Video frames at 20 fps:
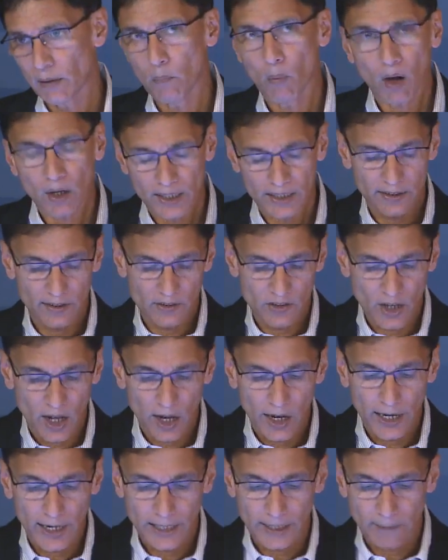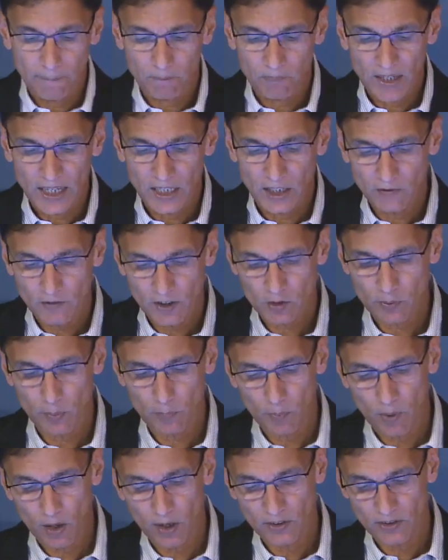market design and investment
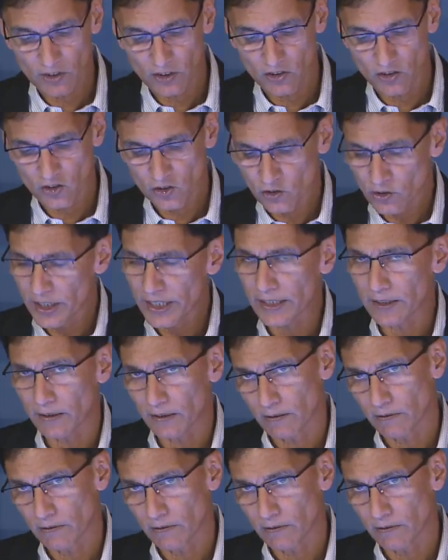policy is critical,